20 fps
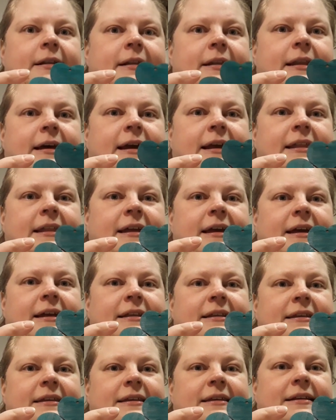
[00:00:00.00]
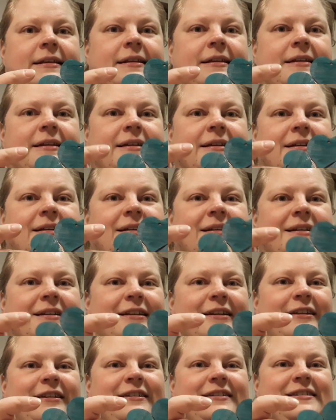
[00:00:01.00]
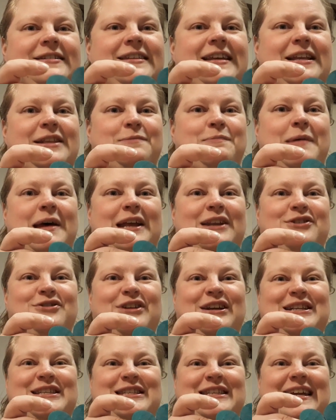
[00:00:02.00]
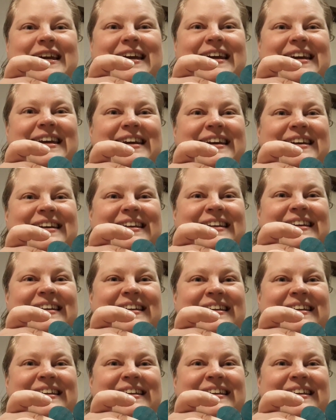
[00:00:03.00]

Like that. The St. Patrick's Day